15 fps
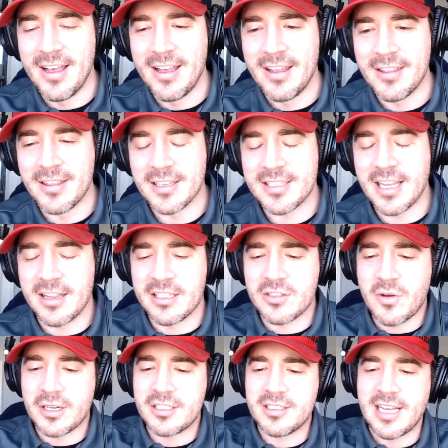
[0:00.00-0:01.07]
This
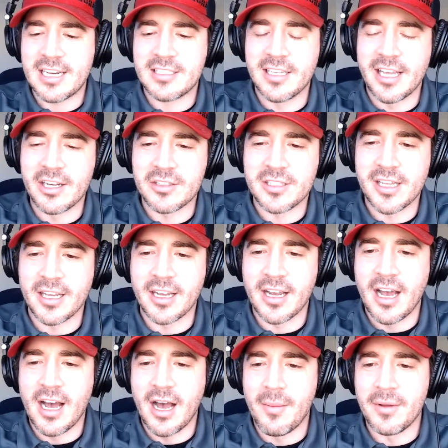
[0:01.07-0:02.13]
question is actually interesting.
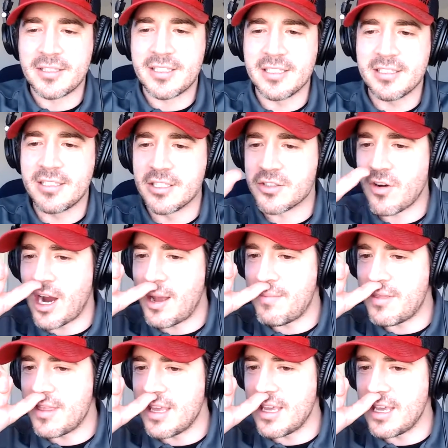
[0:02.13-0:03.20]
It says,
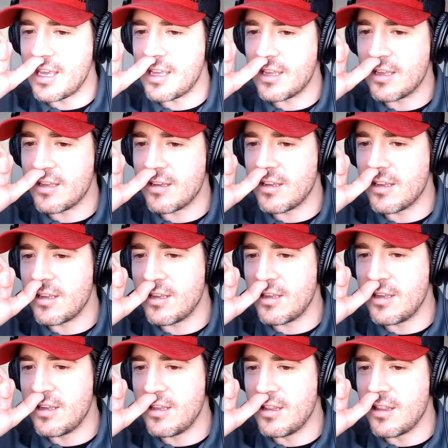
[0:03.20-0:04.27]
describe the
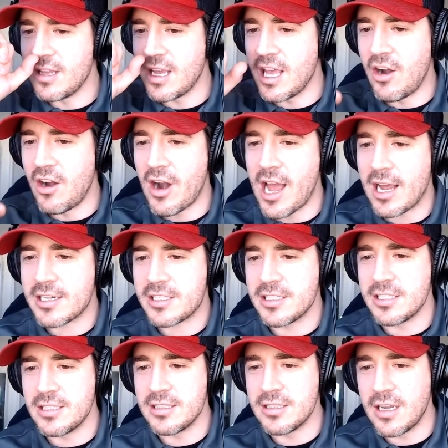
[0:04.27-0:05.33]

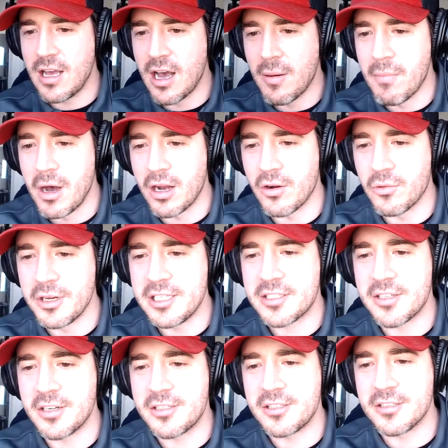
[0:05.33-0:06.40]
interaction among
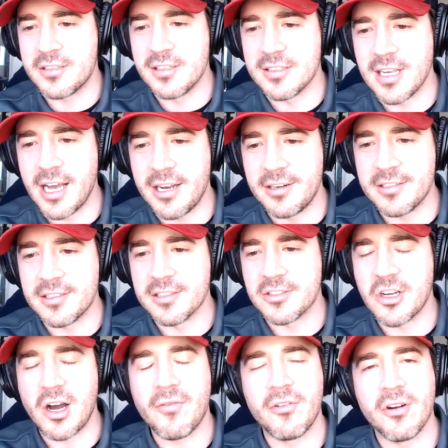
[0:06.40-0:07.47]
researchers, designers, and
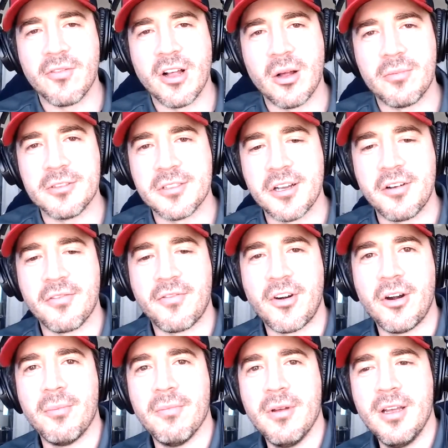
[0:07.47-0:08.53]
software developers at your
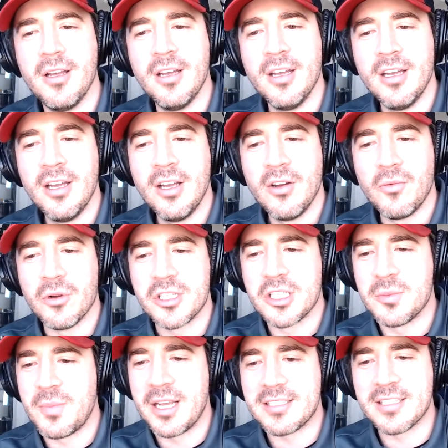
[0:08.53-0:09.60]
firm, which
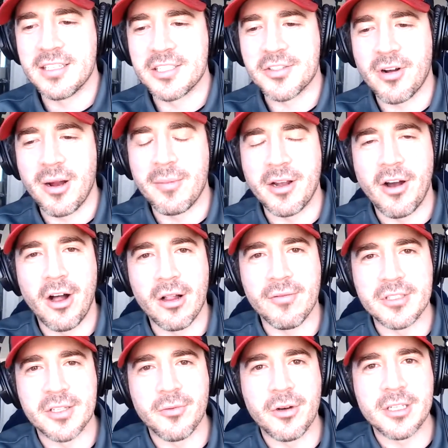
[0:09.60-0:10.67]
is basically describing all of
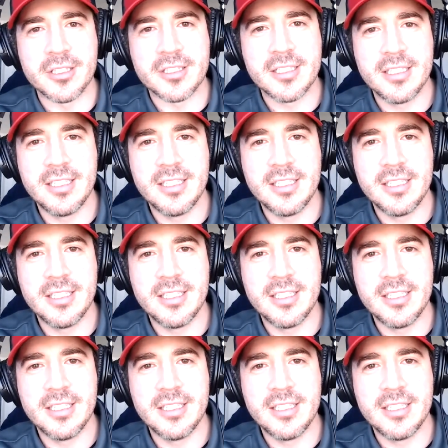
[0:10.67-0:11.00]
us at once.